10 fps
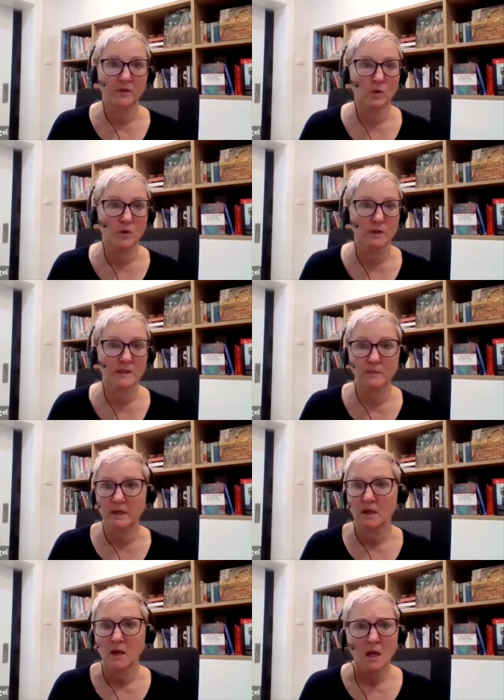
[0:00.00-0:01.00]
thoughts.
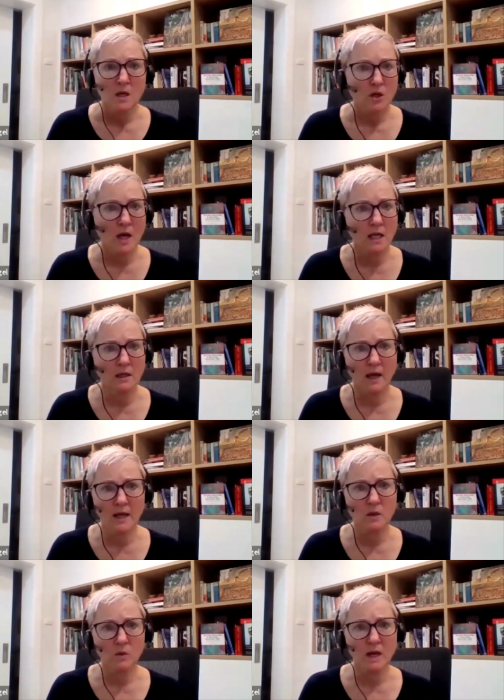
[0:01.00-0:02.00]
But
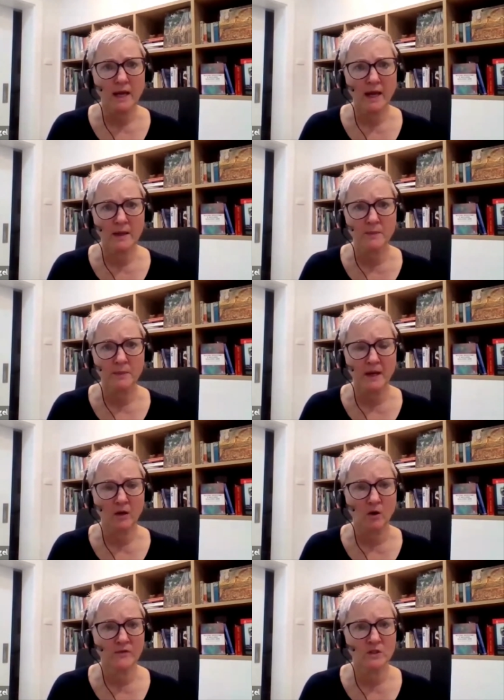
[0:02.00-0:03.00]
Lila, will I hand back
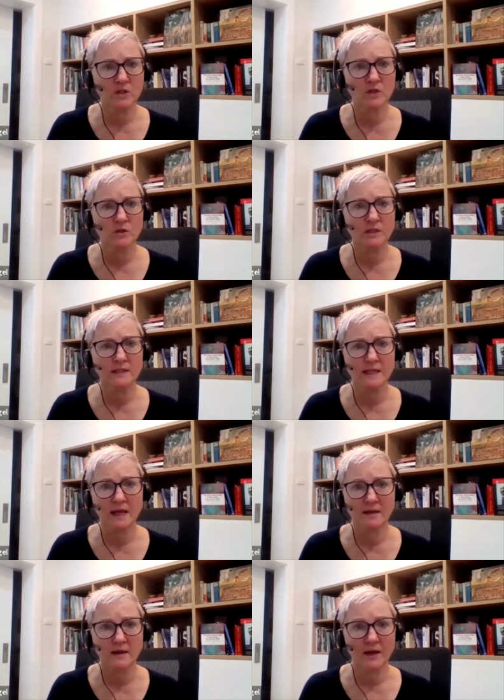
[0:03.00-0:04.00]
over to you to
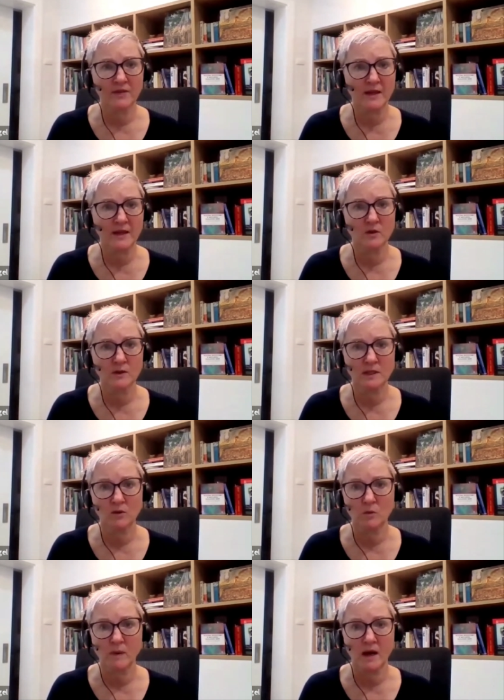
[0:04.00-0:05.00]
say our thank yous and
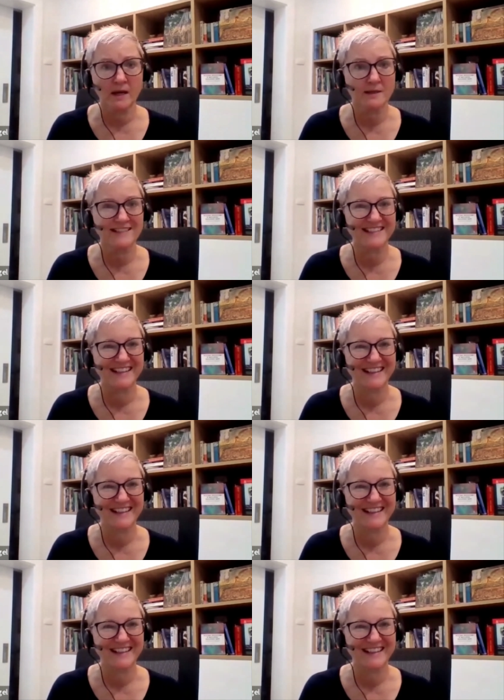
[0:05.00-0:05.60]
goodbyes?